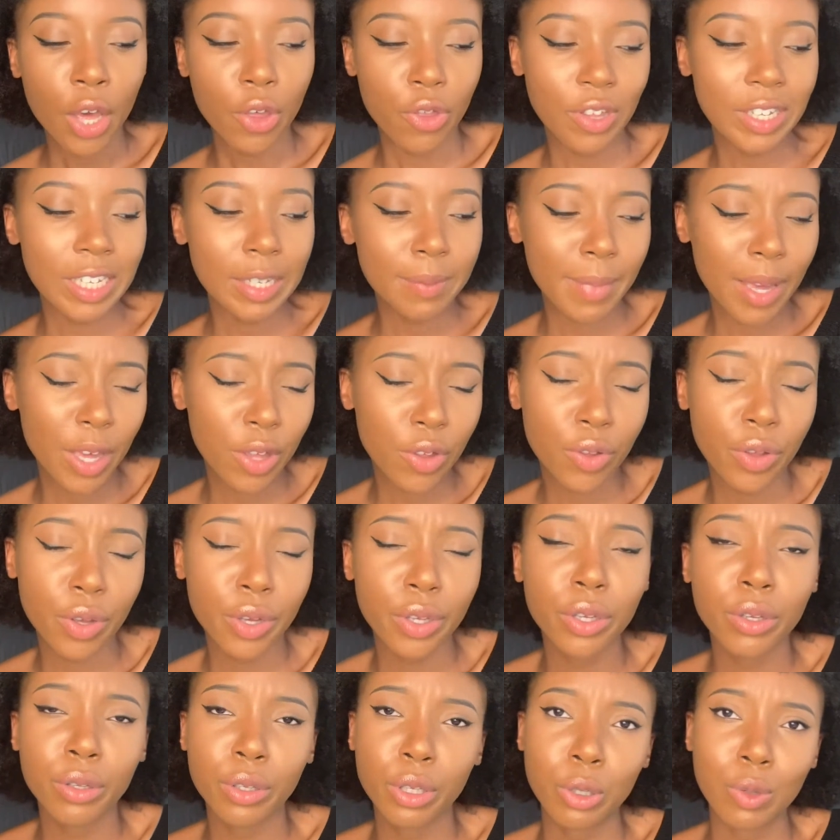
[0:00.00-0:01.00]
just make sure
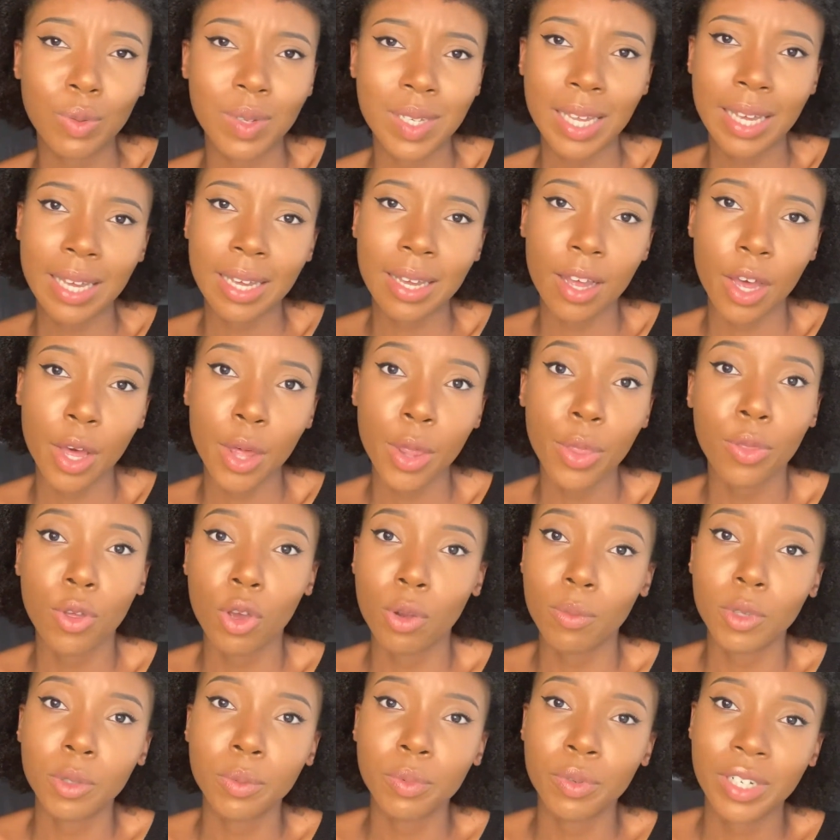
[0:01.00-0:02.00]
you're using a
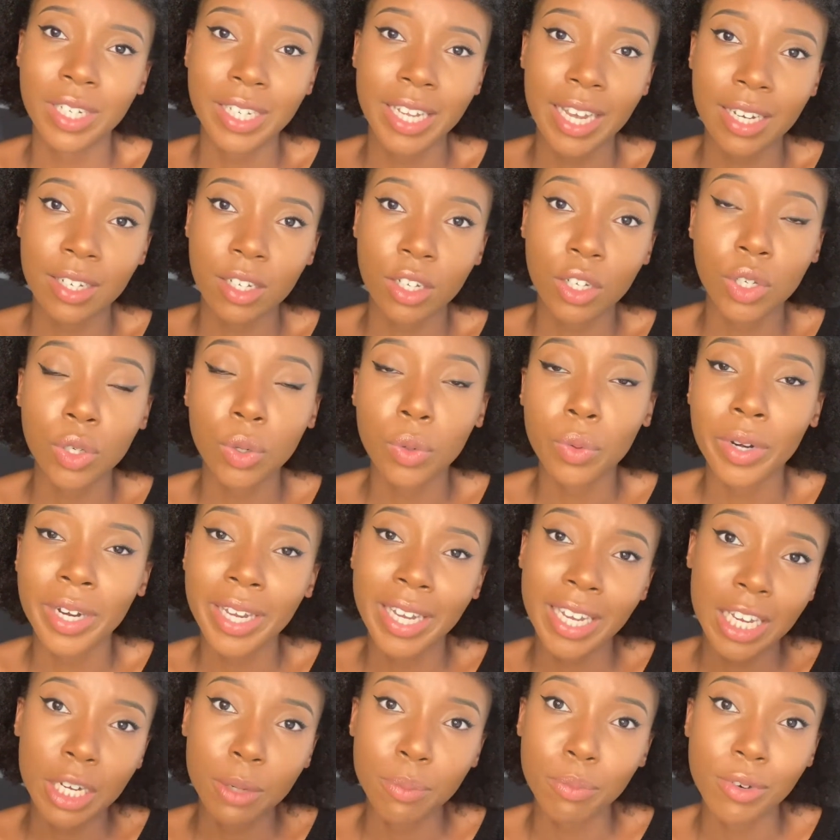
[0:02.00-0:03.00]
thermal protectant or a
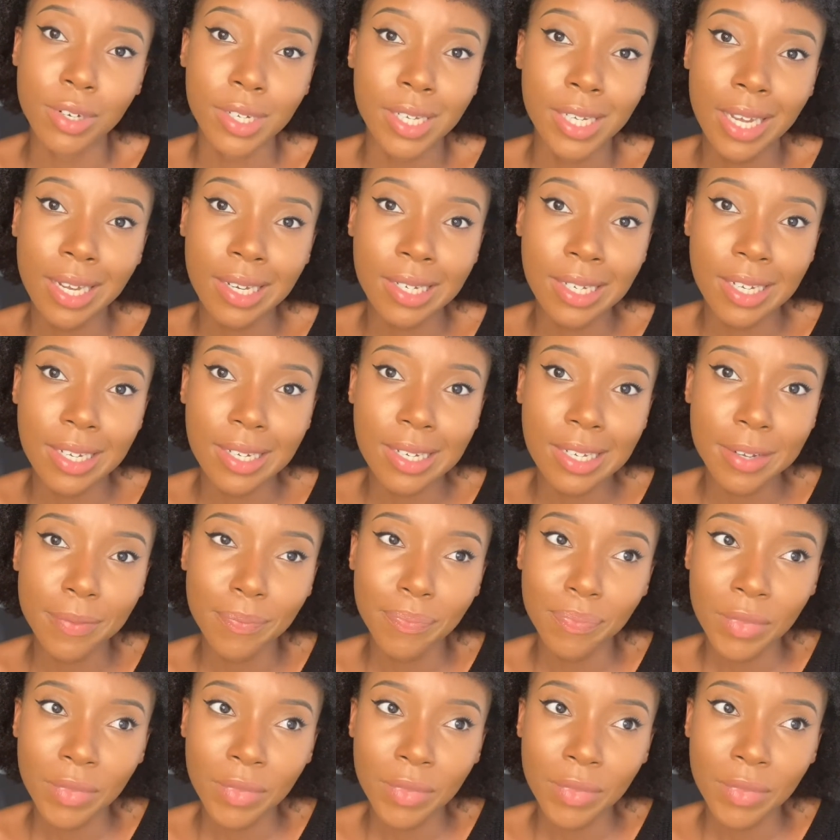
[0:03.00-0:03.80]
heat protectant.